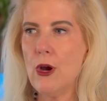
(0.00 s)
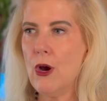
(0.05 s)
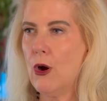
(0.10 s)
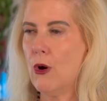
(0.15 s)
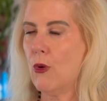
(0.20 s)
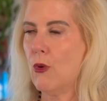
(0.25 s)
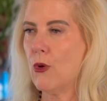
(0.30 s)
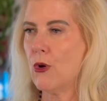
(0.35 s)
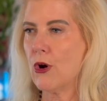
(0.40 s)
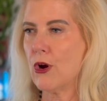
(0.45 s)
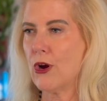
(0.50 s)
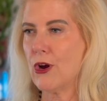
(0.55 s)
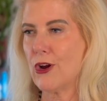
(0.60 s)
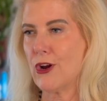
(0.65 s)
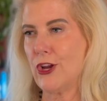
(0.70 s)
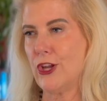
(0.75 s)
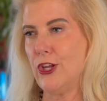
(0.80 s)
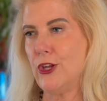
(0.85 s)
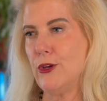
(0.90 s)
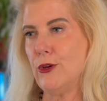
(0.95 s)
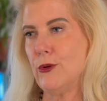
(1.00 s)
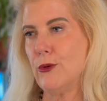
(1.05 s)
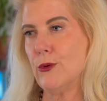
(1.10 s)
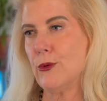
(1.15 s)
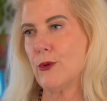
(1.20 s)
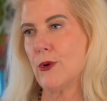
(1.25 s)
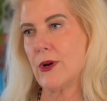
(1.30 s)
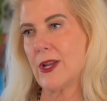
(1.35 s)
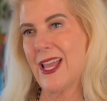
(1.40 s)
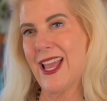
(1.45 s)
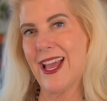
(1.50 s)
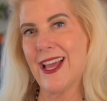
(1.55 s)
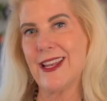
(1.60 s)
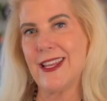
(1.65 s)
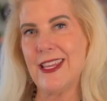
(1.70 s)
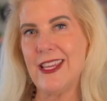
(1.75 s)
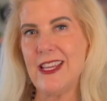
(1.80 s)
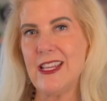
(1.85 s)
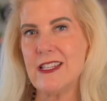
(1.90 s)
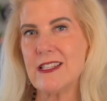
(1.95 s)
or you can't
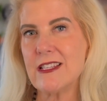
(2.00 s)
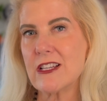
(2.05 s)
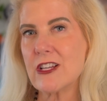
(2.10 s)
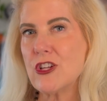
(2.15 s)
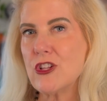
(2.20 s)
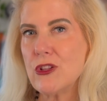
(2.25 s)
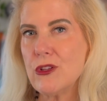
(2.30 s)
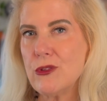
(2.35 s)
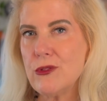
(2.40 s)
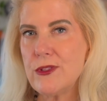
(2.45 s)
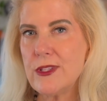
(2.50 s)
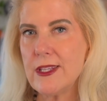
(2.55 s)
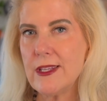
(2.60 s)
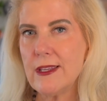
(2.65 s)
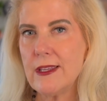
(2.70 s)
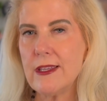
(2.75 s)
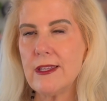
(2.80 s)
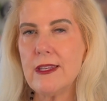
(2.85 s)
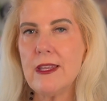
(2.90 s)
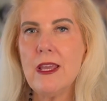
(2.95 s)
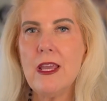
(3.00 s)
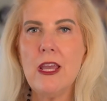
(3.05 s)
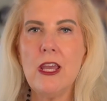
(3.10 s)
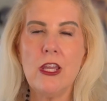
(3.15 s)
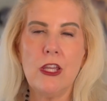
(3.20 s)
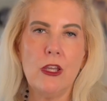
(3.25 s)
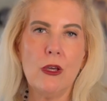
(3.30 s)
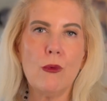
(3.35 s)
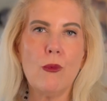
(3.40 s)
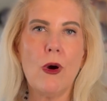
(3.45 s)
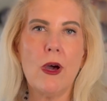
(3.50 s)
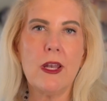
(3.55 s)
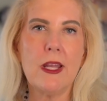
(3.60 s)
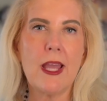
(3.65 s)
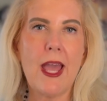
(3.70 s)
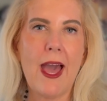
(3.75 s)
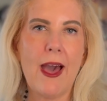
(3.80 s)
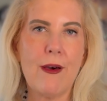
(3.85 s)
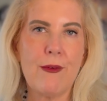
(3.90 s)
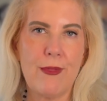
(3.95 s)
eat gluten. You'll want to
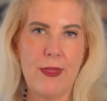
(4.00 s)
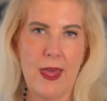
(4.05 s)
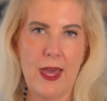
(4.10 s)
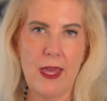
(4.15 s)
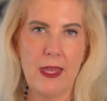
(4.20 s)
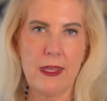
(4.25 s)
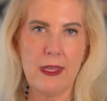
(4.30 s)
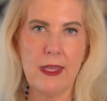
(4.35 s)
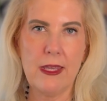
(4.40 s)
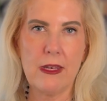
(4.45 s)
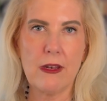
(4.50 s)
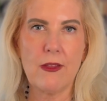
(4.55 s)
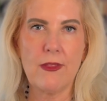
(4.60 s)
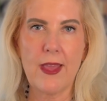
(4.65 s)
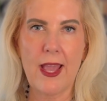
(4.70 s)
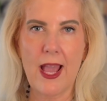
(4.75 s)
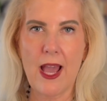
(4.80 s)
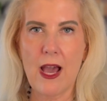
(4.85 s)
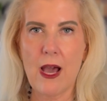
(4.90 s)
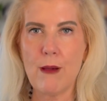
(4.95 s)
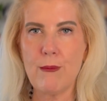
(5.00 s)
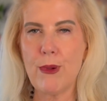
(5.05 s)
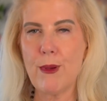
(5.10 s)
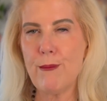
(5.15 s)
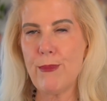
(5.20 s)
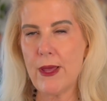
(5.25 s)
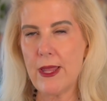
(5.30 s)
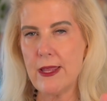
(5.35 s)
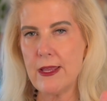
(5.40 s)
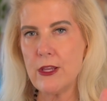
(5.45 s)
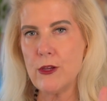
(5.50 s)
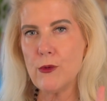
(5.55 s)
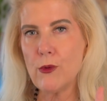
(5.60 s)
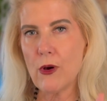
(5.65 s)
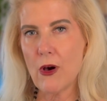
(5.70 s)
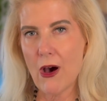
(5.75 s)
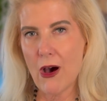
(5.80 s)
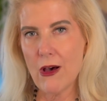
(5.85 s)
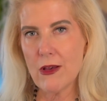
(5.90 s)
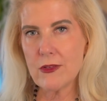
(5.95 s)
have that in on the app. But you
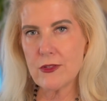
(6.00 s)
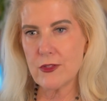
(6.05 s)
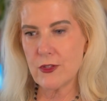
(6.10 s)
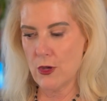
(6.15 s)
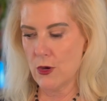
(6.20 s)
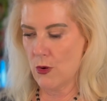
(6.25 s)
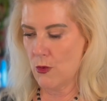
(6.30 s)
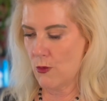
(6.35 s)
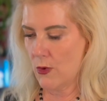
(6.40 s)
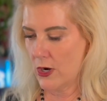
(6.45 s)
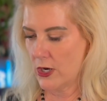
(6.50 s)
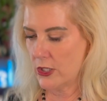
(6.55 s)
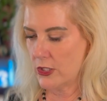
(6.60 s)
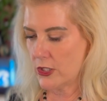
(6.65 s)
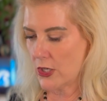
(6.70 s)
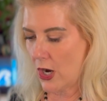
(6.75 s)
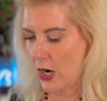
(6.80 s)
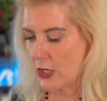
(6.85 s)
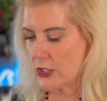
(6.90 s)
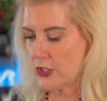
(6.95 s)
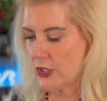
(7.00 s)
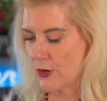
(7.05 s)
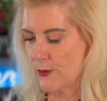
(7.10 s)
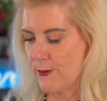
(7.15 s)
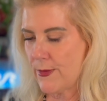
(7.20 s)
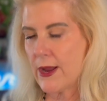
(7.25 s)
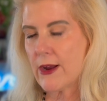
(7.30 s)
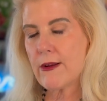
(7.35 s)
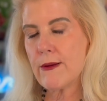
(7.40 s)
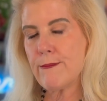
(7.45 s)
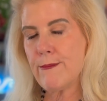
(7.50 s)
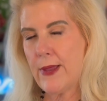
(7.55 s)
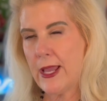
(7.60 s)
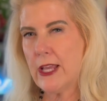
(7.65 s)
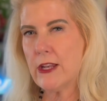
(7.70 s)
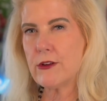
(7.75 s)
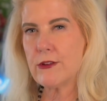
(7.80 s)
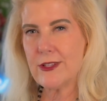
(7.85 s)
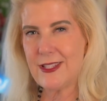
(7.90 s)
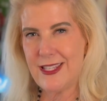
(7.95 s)
will also want to talk to your
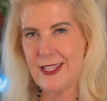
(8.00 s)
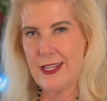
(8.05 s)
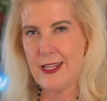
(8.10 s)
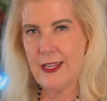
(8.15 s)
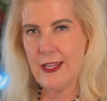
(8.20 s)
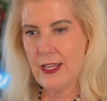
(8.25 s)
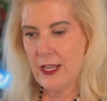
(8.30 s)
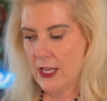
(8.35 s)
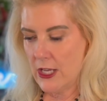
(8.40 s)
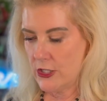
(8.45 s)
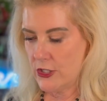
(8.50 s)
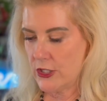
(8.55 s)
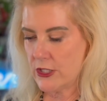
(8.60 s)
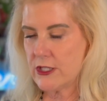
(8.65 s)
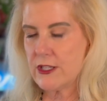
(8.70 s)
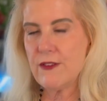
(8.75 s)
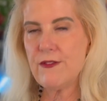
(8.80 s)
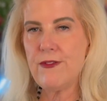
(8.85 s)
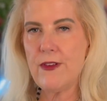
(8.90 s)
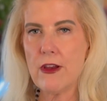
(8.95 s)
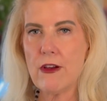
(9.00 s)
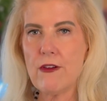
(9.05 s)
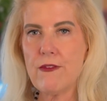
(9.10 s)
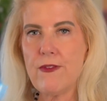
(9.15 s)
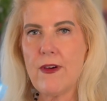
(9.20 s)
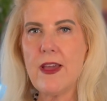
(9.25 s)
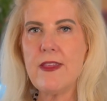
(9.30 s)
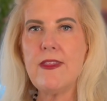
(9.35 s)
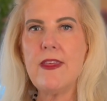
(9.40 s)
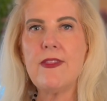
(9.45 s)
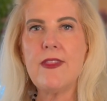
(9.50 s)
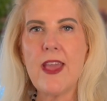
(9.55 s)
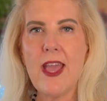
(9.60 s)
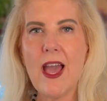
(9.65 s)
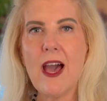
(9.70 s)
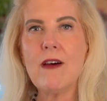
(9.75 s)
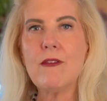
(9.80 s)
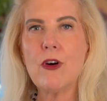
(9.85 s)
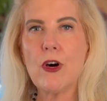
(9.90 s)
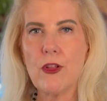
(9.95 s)
Maitre D just to verify that they
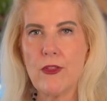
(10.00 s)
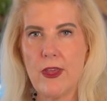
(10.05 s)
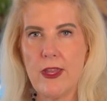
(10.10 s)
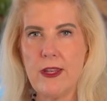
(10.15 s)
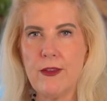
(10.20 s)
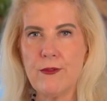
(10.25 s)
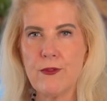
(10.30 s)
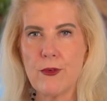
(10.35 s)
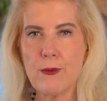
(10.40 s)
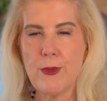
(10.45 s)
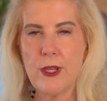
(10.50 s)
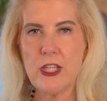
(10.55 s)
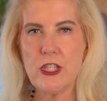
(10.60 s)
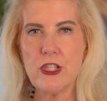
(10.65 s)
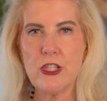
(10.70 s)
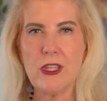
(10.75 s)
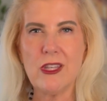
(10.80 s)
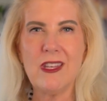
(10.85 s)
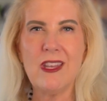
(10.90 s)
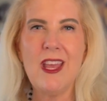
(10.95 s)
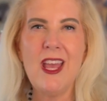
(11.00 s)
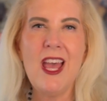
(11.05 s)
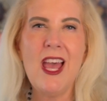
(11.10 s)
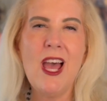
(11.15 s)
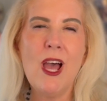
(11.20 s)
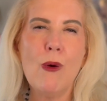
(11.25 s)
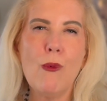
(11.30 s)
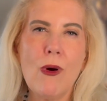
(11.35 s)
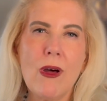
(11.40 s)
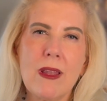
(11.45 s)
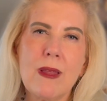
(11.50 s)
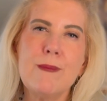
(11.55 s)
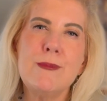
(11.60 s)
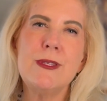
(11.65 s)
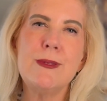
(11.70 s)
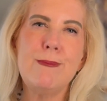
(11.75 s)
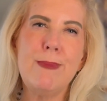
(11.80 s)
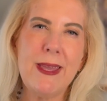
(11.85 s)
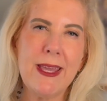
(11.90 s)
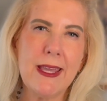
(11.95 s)
have all that information. While I'm
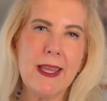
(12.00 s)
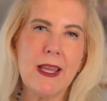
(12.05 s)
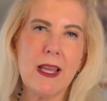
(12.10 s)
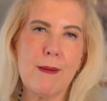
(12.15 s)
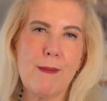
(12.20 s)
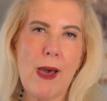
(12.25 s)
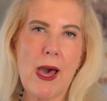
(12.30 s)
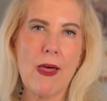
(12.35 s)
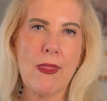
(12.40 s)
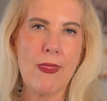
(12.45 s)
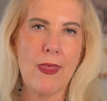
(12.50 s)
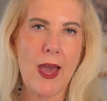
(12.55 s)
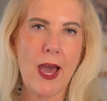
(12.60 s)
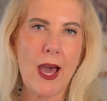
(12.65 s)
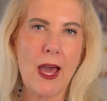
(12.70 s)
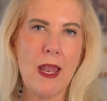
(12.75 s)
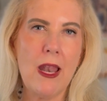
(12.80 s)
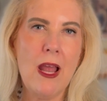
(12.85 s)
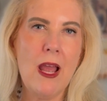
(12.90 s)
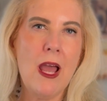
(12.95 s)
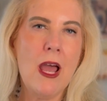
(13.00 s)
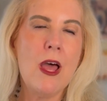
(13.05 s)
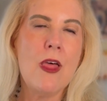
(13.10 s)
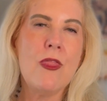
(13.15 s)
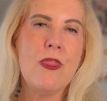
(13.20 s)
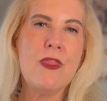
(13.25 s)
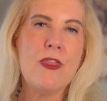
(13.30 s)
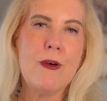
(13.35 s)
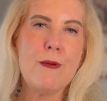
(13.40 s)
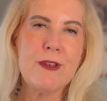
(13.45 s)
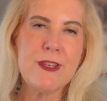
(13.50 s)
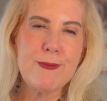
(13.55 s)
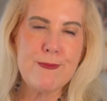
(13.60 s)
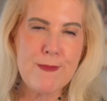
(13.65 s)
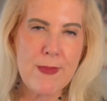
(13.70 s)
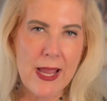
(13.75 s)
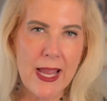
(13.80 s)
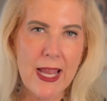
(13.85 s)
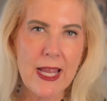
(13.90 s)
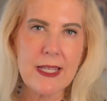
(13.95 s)
speaking about that, the
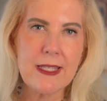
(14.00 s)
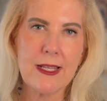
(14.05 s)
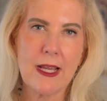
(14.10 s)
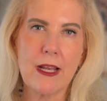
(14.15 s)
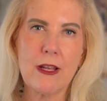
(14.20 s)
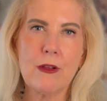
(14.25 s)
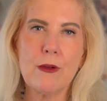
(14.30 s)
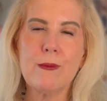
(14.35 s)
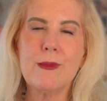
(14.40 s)
main dining room